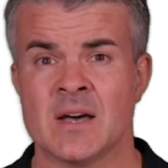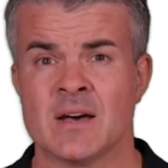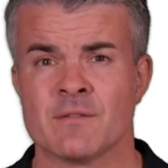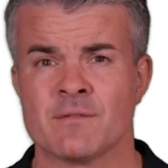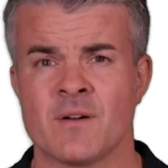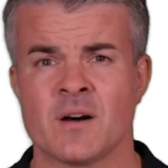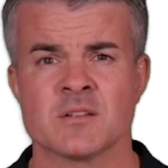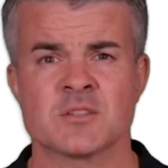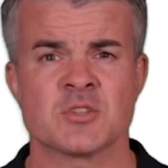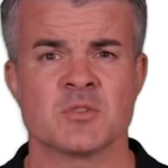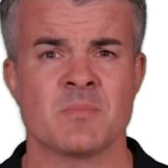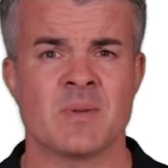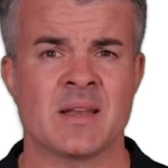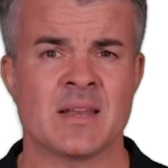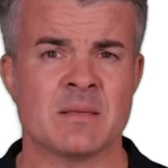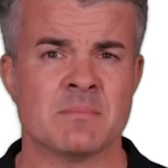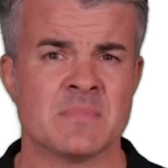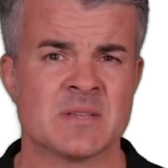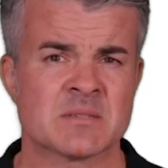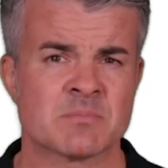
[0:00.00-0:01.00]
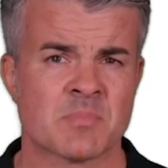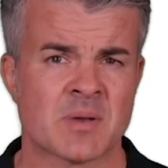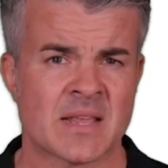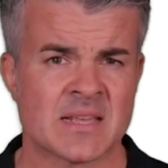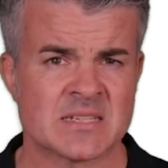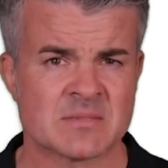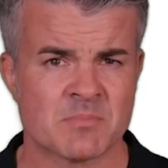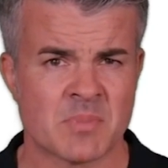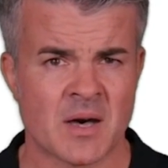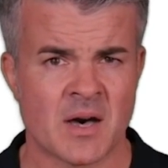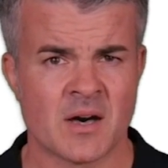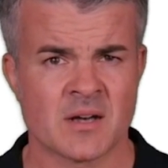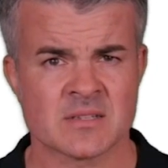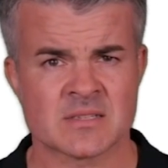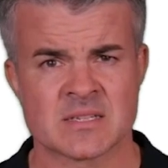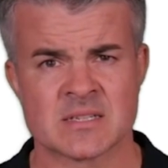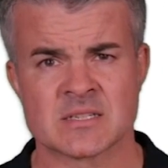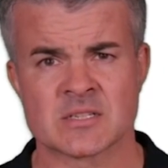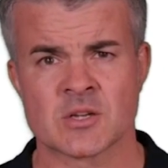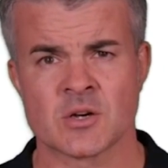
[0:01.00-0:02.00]
far too many misplaced
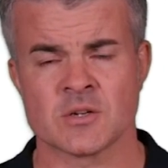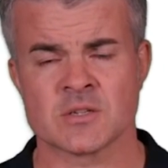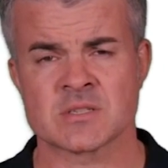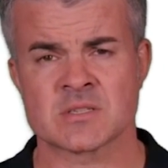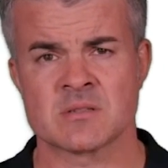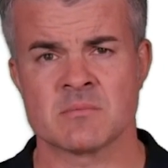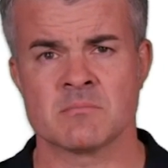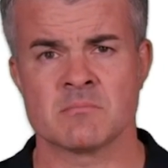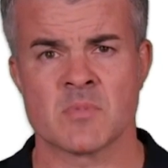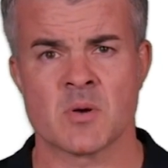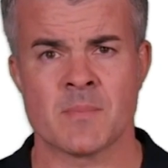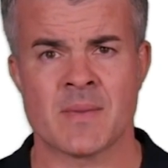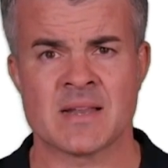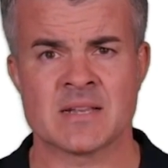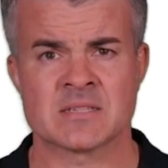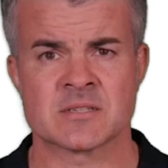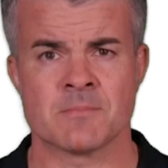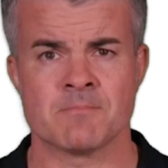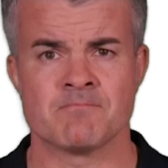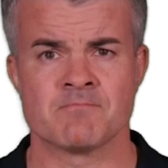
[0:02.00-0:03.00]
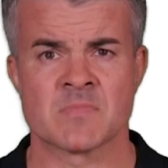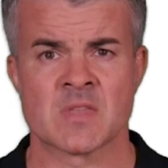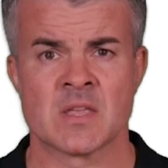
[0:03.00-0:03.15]
passes cost them momentum.